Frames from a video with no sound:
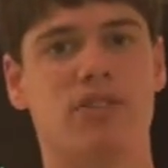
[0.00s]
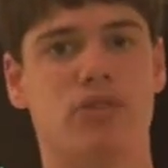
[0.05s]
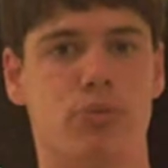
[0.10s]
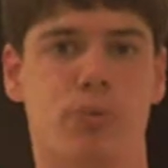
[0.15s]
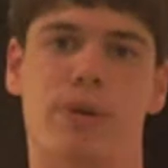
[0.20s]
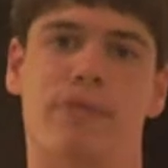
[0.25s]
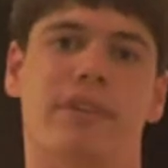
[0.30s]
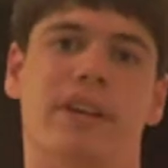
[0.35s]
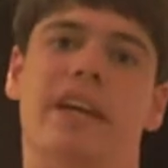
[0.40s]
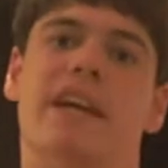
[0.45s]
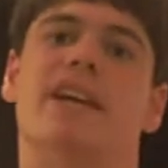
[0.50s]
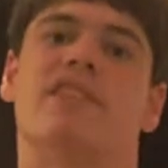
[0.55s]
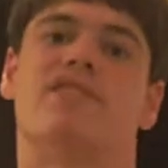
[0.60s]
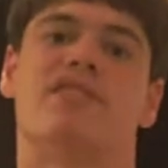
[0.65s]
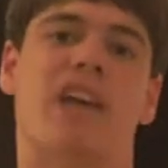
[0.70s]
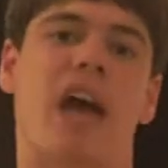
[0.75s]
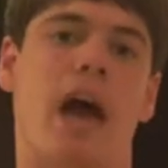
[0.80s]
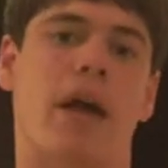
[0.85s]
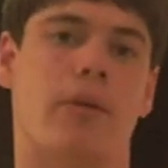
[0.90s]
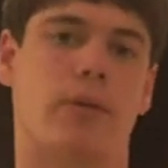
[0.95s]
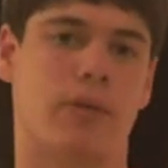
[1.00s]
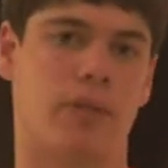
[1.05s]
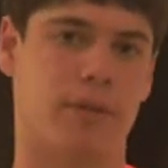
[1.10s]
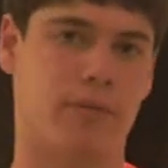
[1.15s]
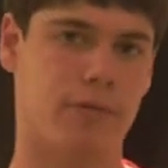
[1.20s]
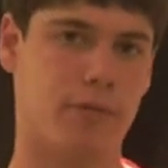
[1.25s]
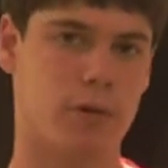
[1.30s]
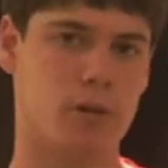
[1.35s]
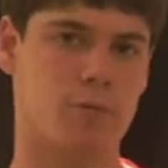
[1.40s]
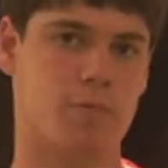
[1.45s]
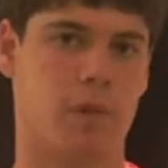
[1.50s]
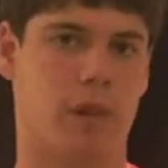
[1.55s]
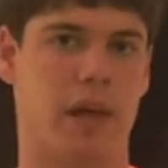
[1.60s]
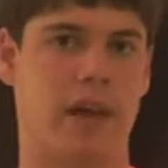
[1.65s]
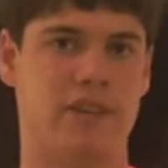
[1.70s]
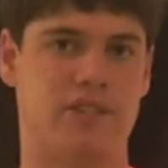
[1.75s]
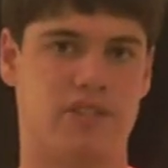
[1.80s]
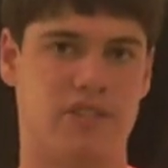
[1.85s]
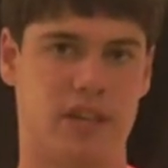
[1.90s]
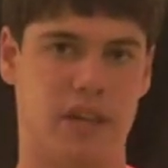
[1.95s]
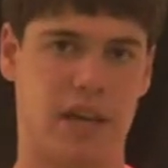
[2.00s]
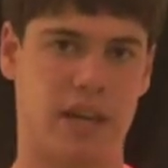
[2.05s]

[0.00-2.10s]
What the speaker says: to even get scattered in the first place.